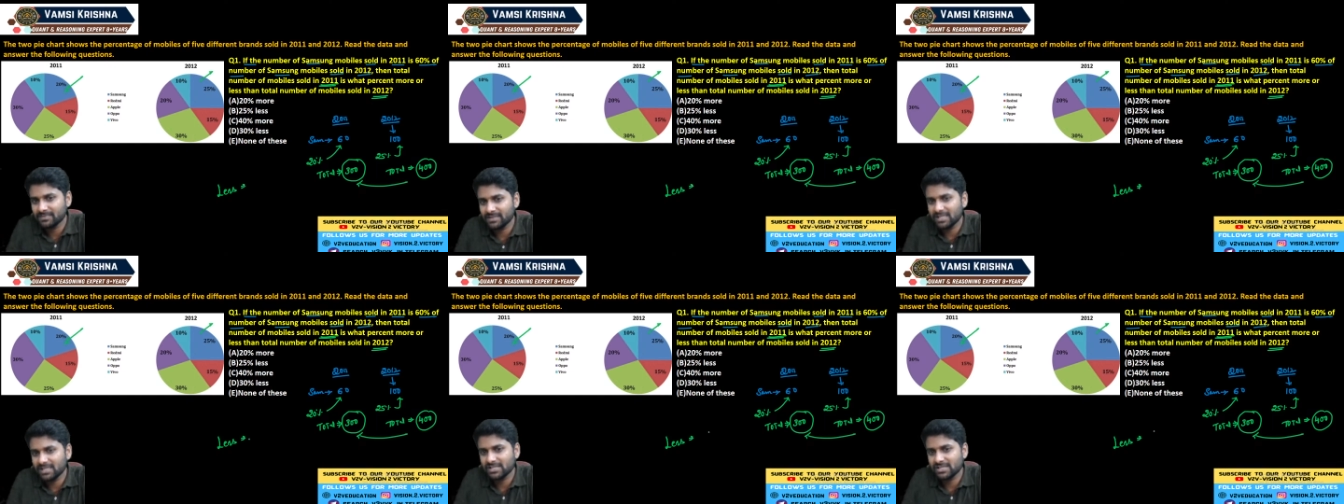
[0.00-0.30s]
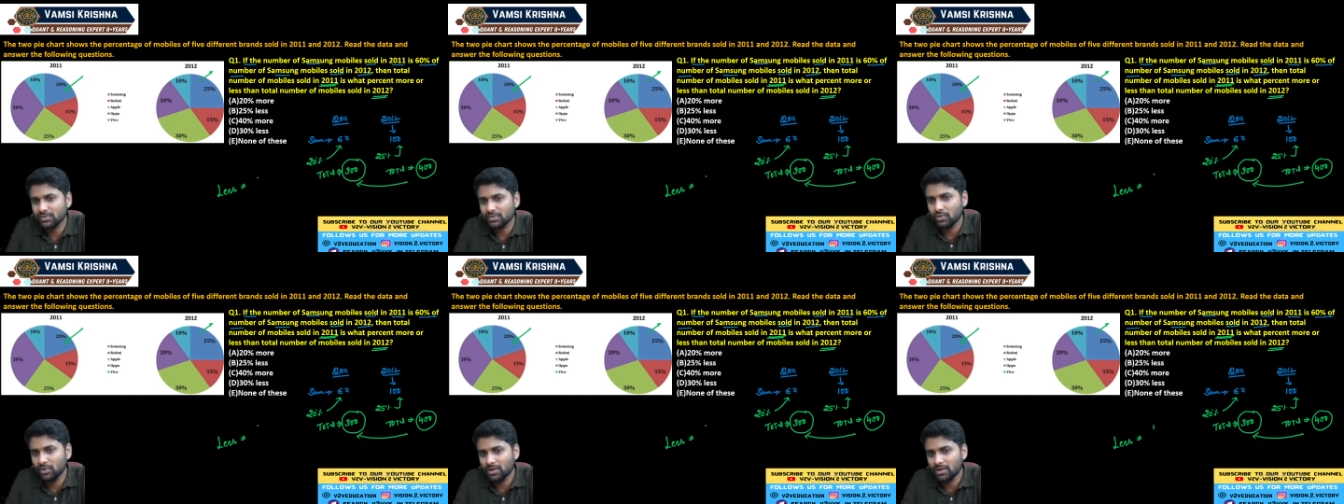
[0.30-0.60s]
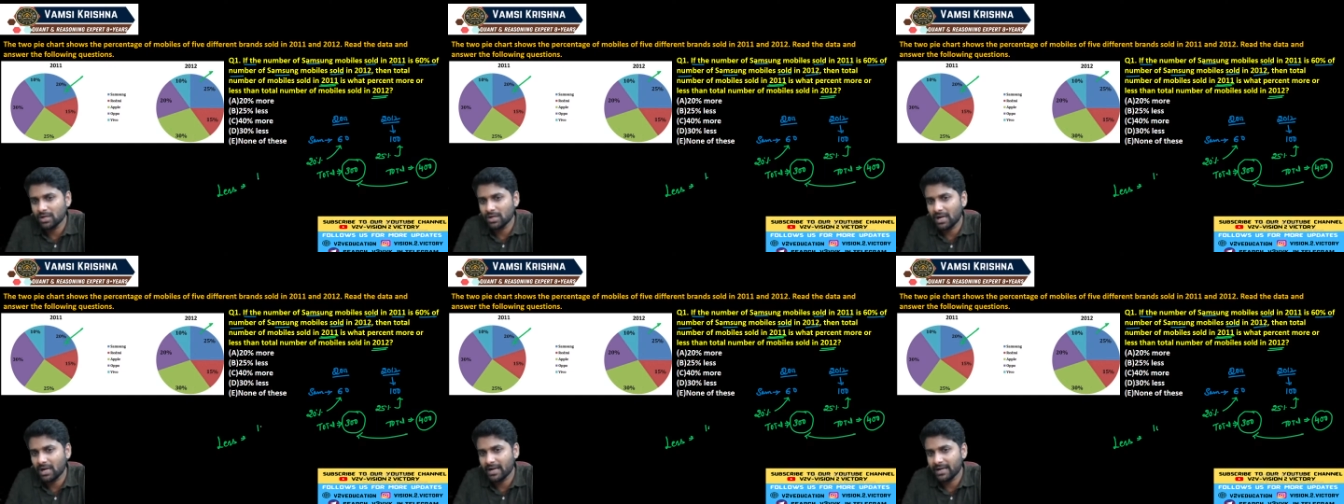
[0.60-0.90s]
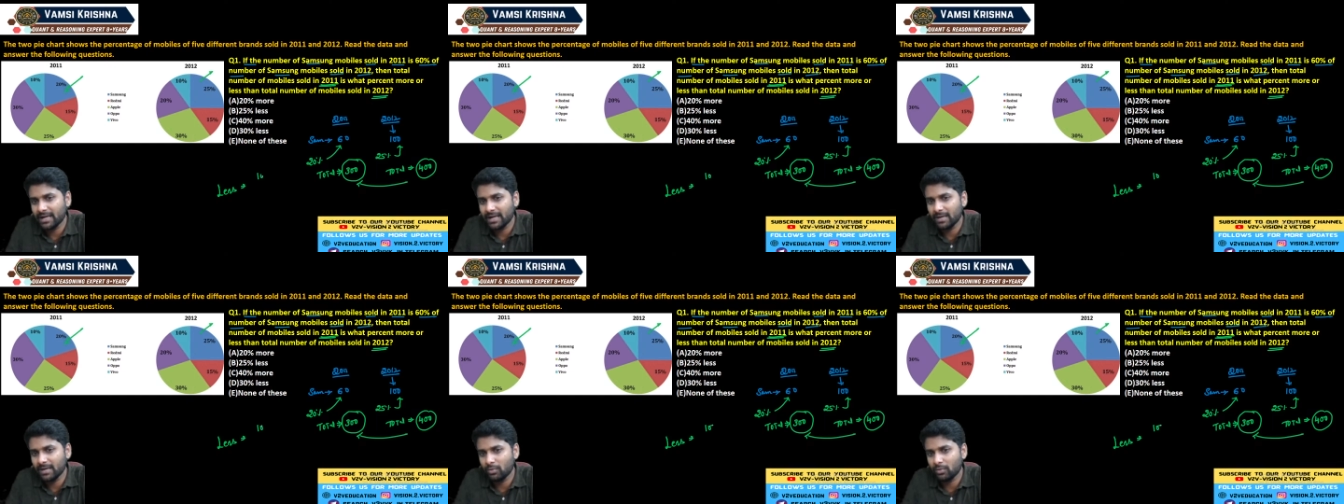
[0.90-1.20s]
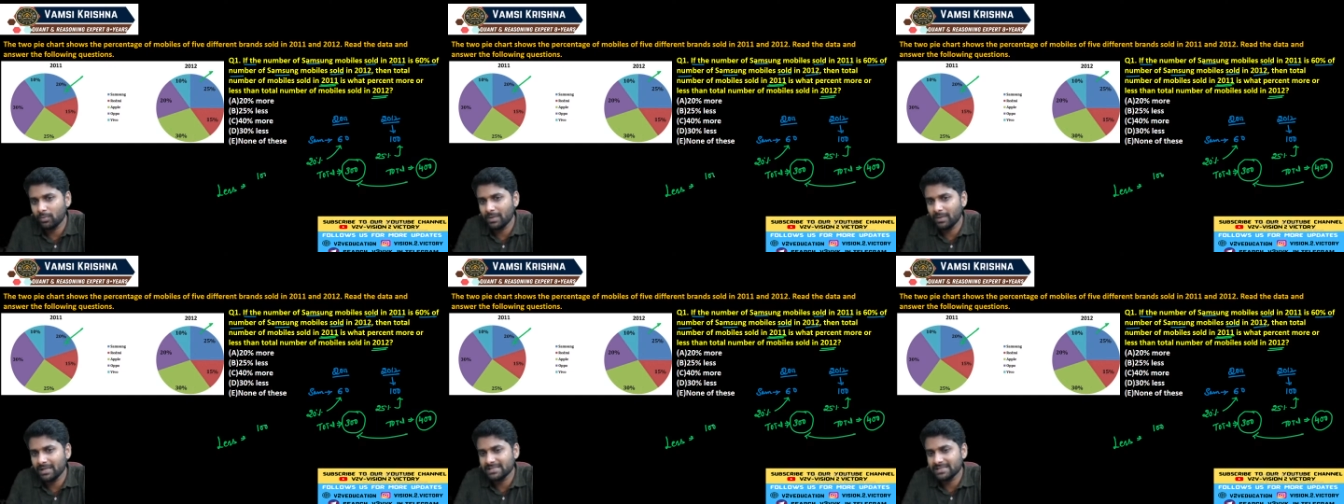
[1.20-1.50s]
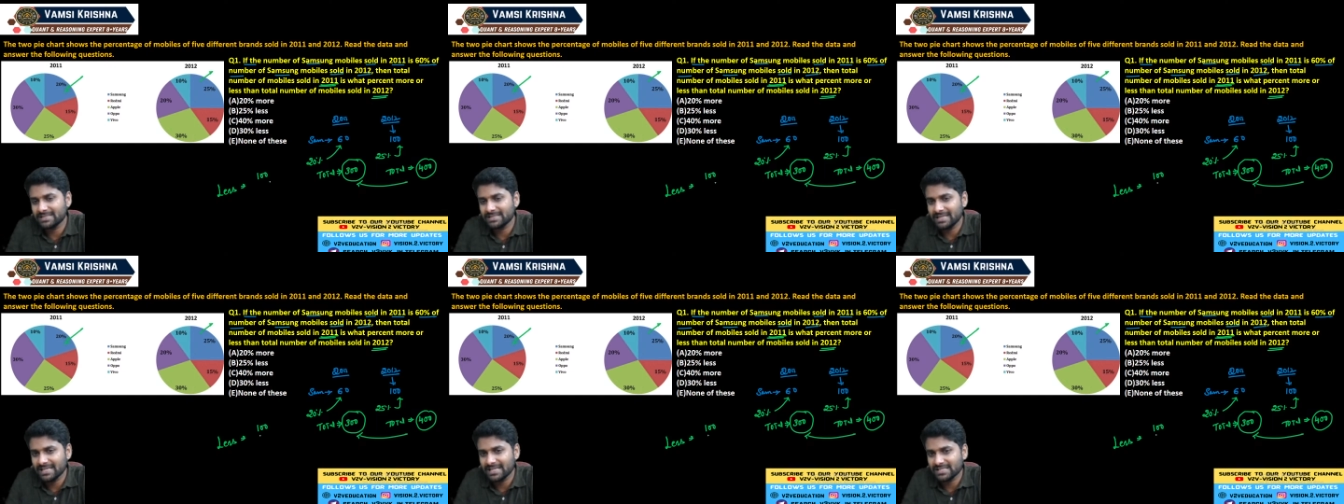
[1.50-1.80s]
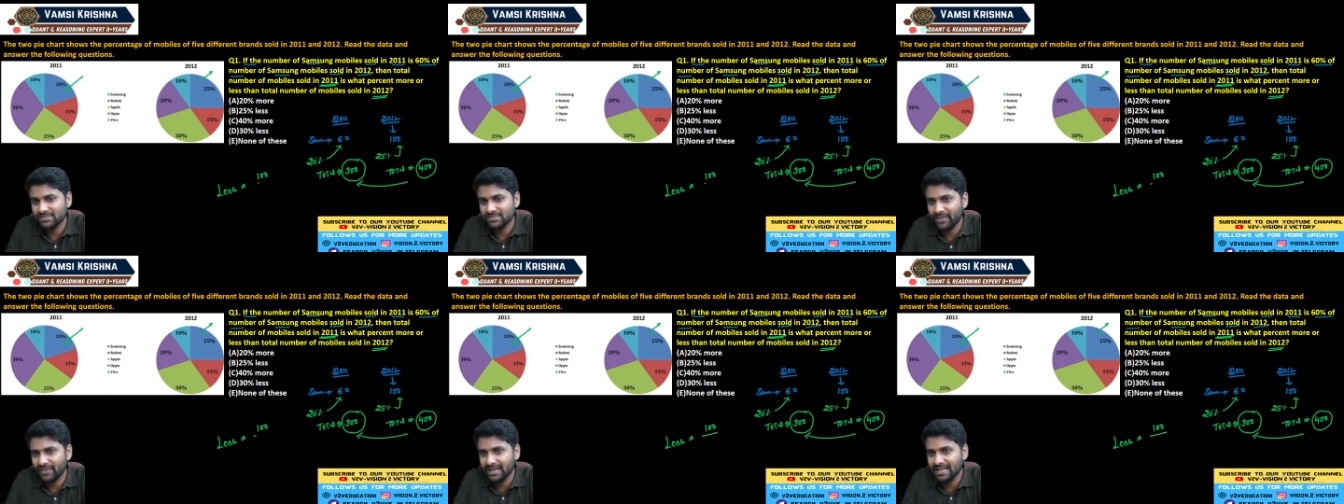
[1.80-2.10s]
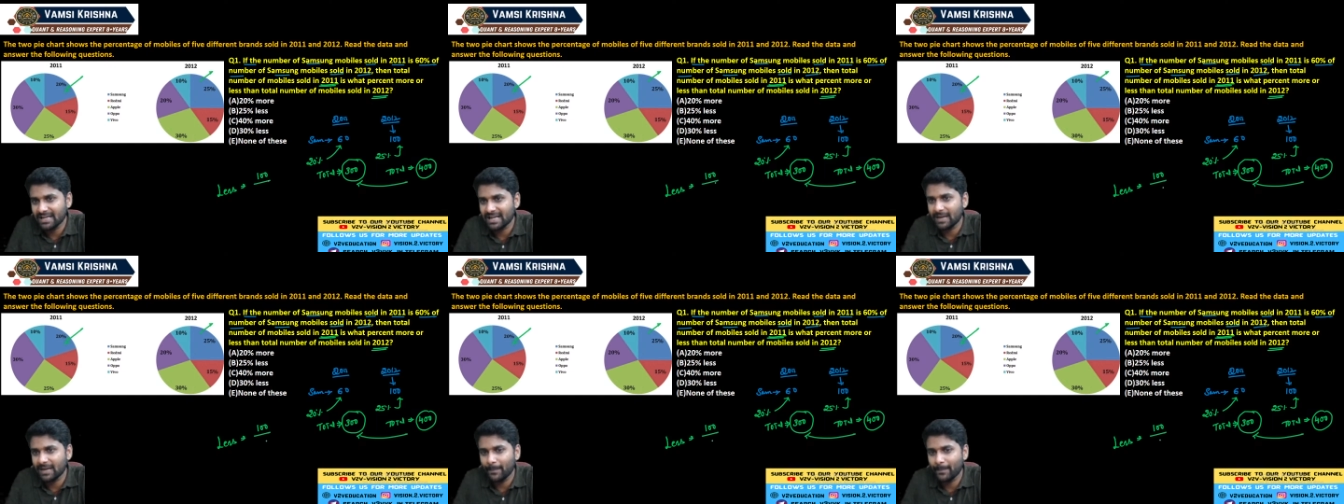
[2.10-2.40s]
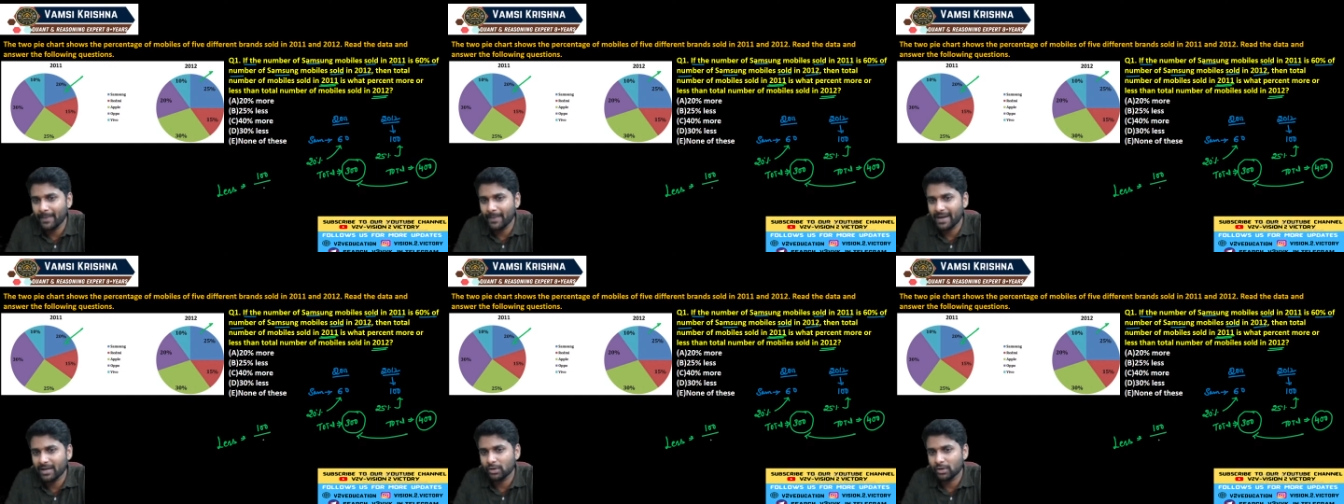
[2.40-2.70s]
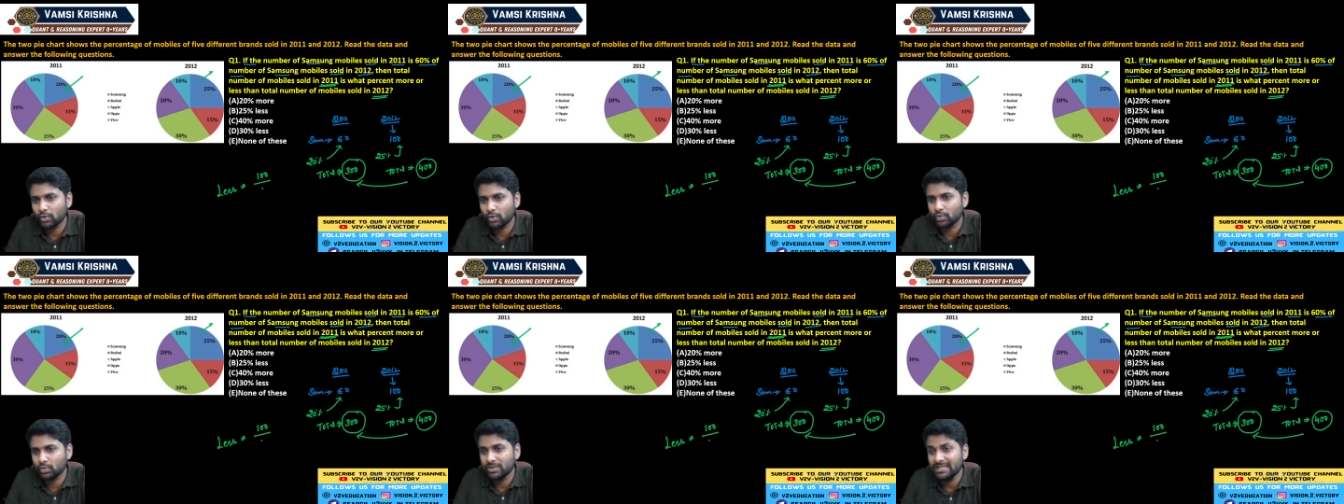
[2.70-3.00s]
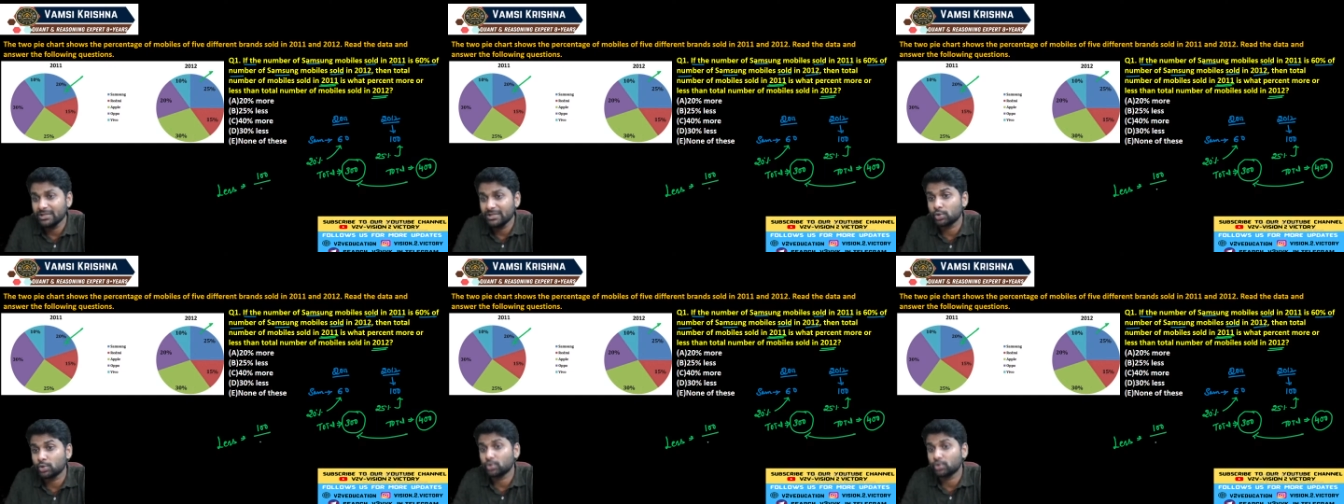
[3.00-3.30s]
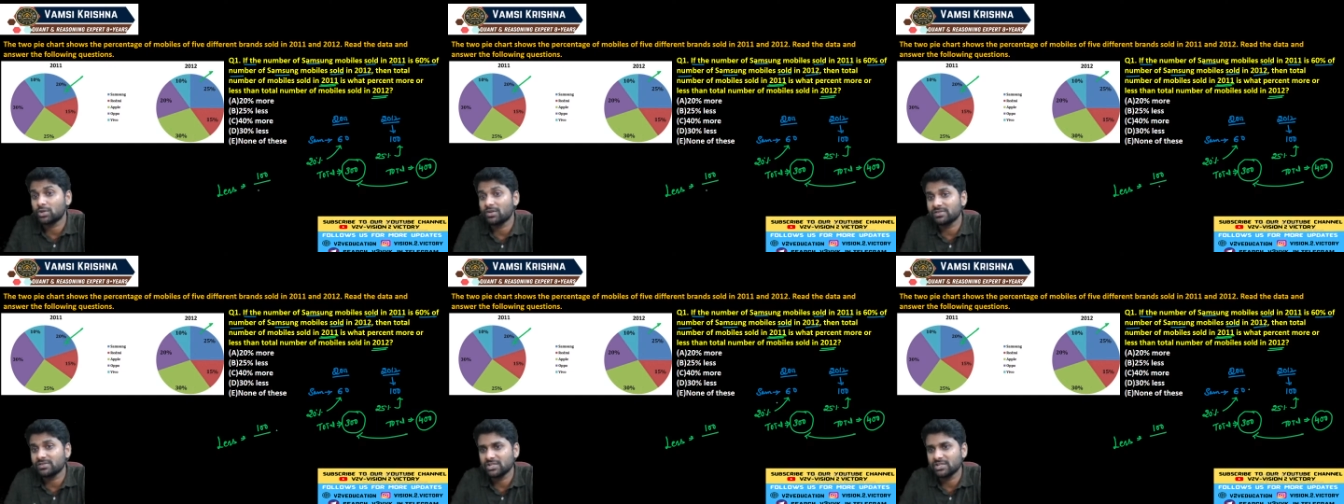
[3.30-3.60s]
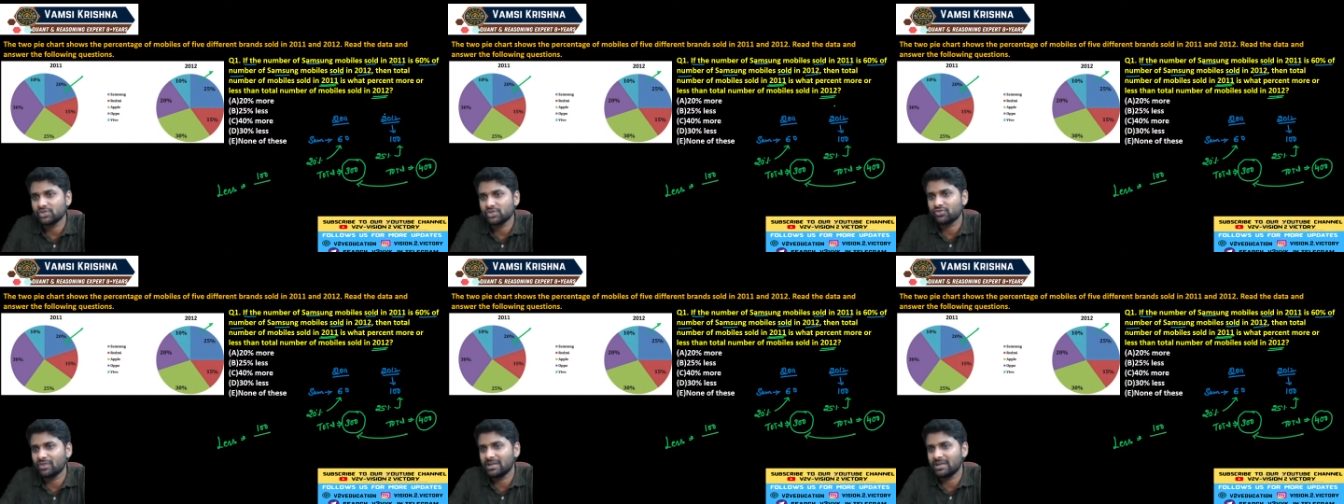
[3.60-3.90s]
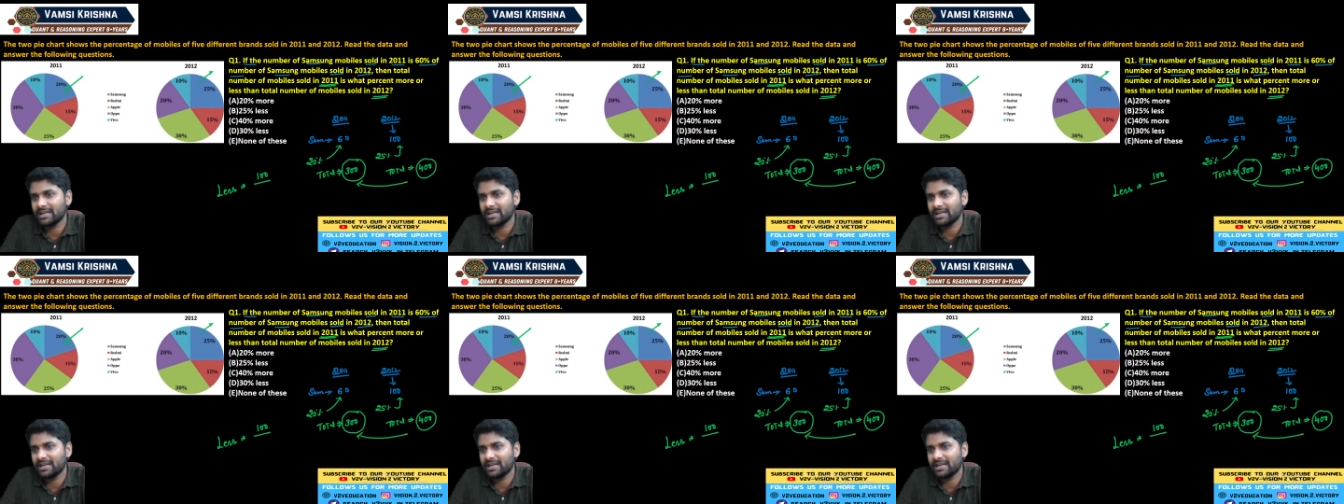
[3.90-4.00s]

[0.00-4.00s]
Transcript: They sold 100 mobiles less when compared to the 2012